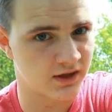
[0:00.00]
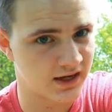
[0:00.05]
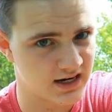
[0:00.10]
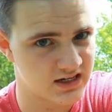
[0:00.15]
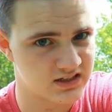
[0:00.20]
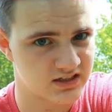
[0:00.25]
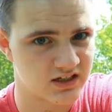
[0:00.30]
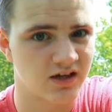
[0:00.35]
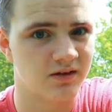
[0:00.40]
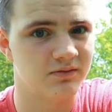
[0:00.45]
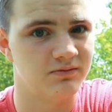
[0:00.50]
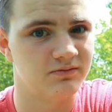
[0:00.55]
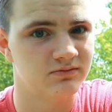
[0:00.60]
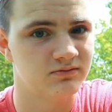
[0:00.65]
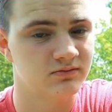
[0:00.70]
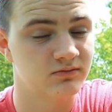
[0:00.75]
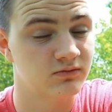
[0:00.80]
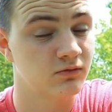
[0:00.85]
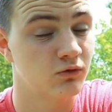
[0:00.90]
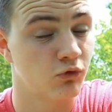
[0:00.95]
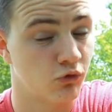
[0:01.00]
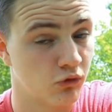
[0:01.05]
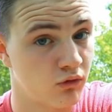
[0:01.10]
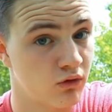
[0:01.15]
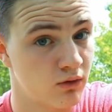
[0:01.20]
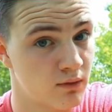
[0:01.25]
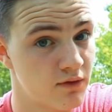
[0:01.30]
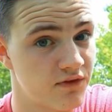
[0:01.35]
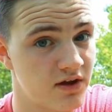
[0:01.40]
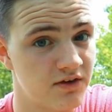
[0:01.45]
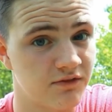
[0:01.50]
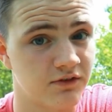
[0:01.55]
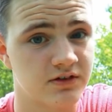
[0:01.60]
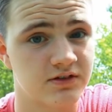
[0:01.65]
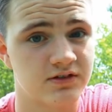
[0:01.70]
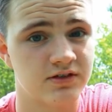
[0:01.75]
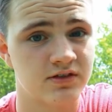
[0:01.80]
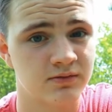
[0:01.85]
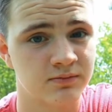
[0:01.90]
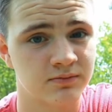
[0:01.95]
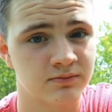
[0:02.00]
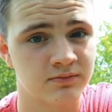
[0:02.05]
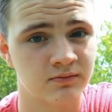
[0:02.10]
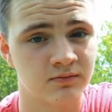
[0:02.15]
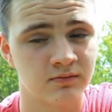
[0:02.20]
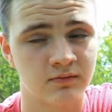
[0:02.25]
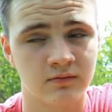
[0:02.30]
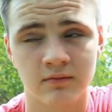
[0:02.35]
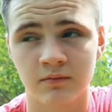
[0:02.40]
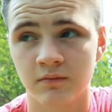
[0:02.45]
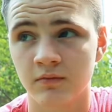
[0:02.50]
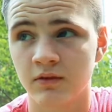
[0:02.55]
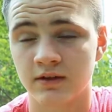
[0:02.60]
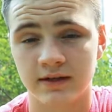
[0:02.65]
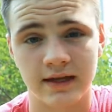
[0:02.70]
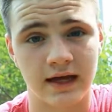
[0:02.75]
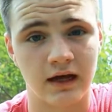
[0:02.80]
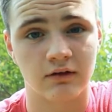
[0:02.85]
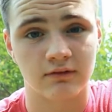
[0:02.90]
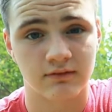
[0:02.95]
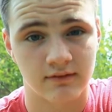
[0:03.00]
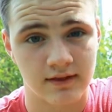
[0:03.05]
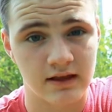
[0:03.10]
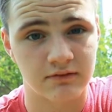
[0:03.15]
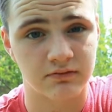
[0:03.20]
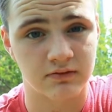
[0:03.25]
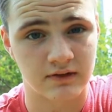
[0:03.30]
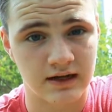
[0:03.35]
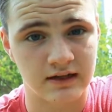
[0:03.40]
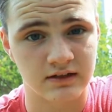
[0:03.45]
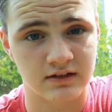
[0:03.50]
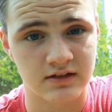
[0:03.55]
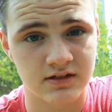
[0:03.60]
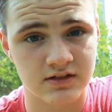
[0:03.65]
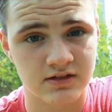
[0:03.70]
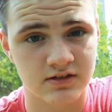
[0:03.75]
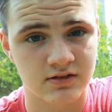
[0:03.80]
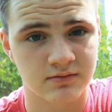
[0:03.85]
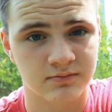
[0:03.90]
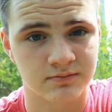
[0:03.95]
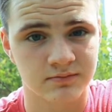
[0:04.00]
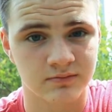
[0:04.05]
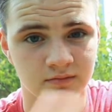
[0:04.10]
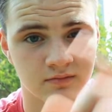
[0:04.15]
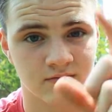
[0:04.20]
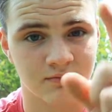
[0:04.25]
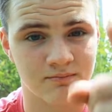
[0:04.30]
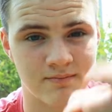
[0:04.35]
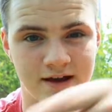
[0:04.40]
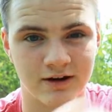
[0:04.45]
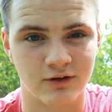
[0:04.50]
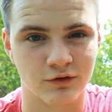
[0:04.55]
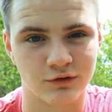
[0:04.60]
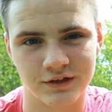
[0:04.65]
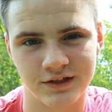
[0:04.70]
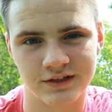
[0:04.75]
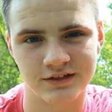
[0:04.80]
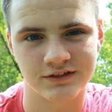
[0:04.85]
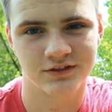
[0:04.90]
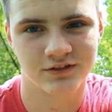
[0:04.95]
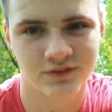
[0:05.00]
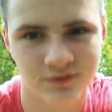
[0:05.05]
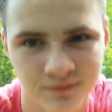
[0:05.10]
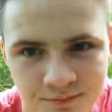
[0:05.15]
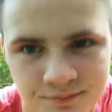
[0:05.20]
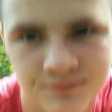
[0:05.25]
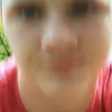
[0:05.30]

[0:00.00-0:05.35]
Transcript: Like I said, one of my favorites. Now, last but not least, macro lens.